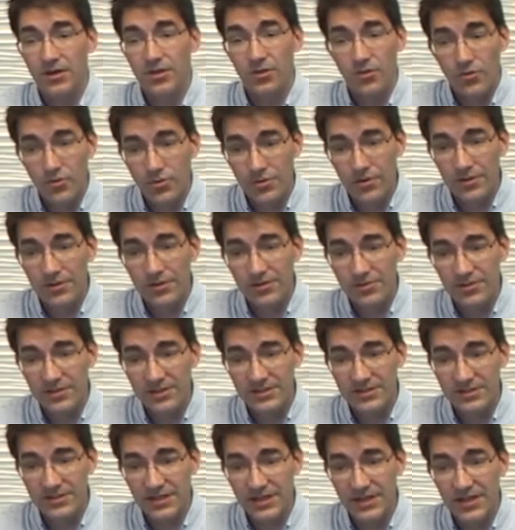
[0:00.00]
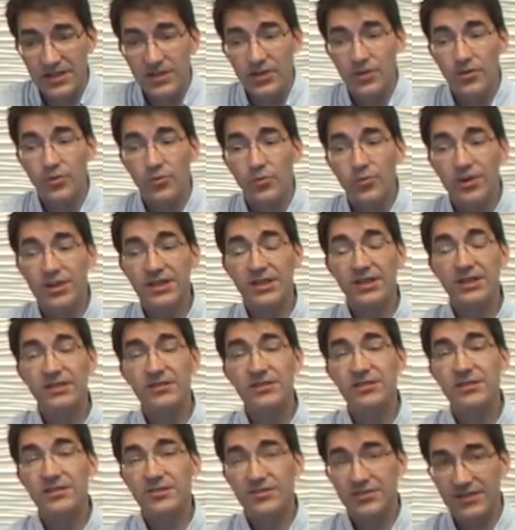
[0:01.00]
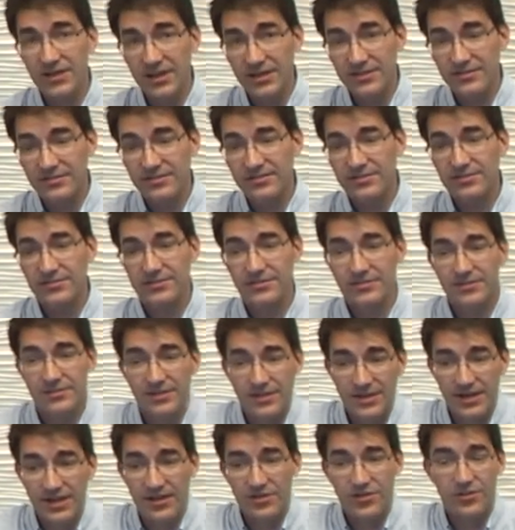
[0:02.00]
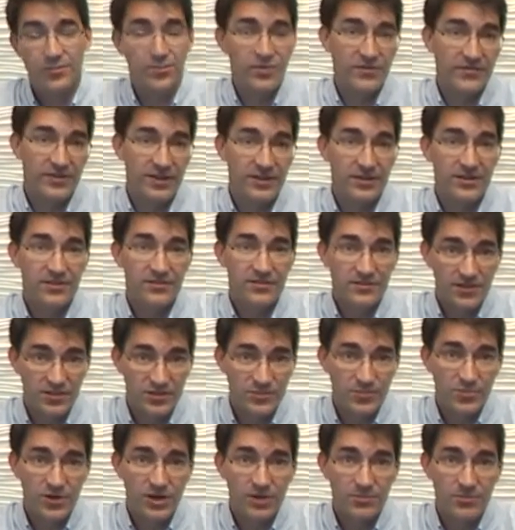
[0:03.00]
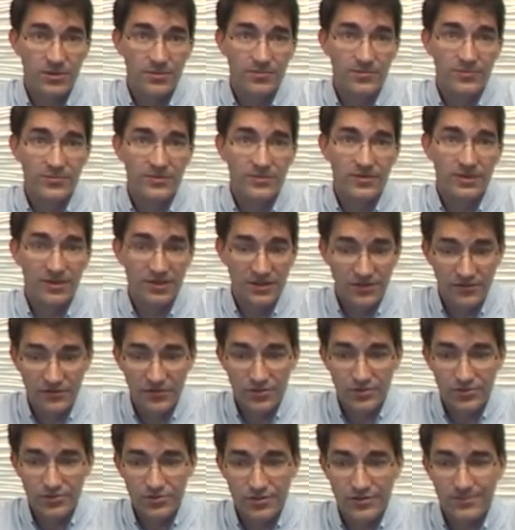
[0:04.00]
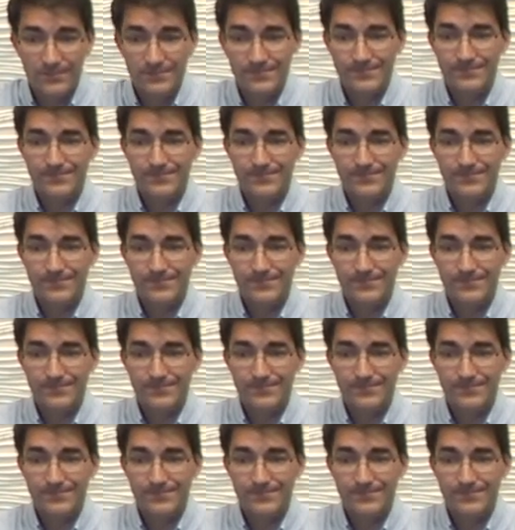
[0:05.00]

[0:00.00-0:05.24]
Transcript: Or you could say, we need to discuss how to prevent such problems in the future.